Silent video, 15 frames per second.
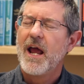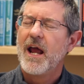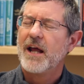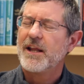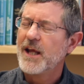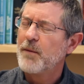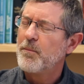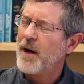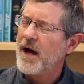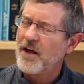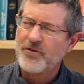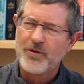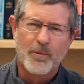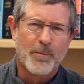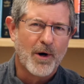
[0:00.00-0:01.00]
And the
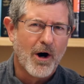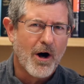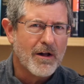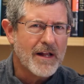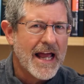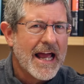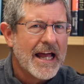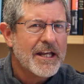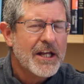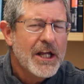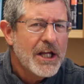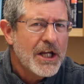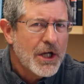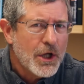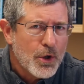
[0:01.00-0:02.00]
Apostle Paul had
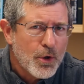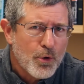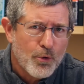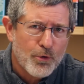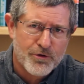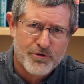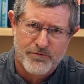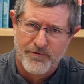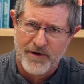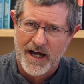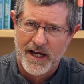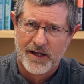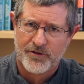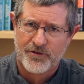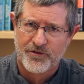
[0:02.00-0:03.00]
huge
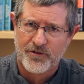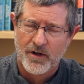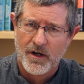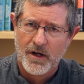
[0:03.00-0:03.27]
fights